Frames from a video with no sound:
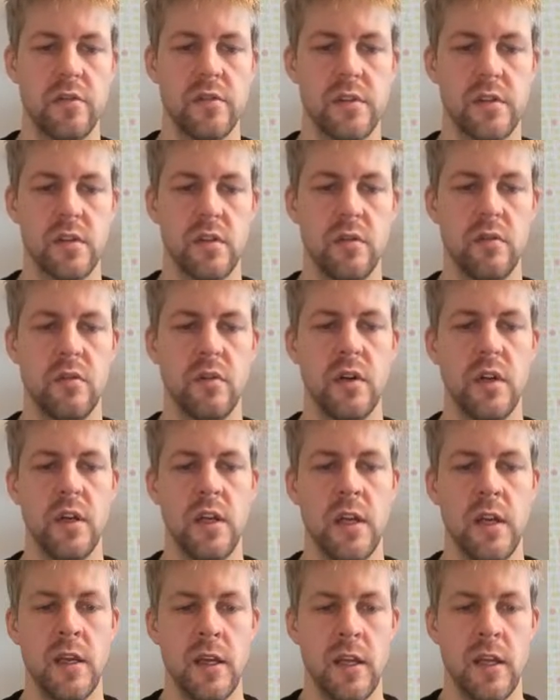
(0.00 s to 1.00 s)
So
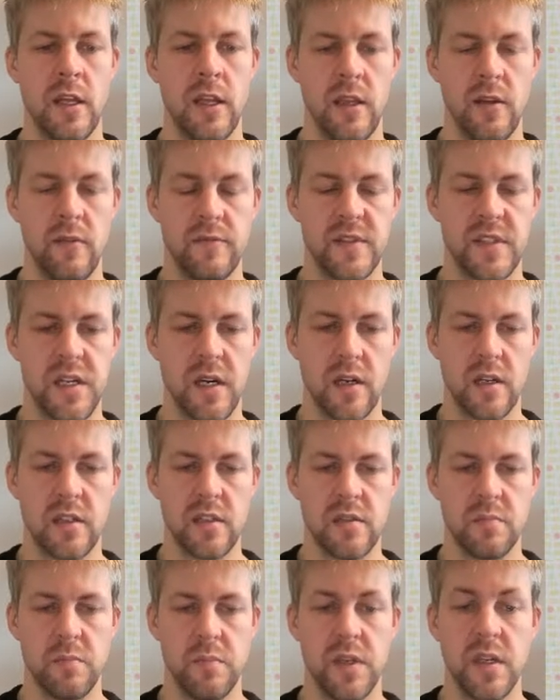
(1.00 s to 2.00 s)
if stack
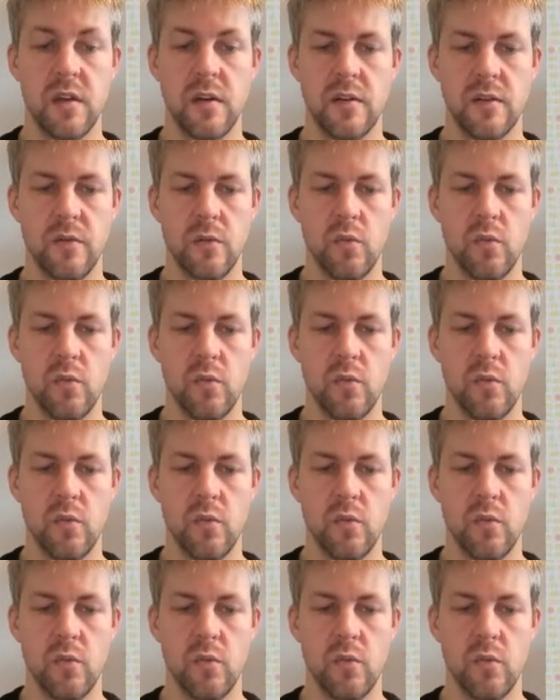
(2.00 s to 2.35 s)
is bigger,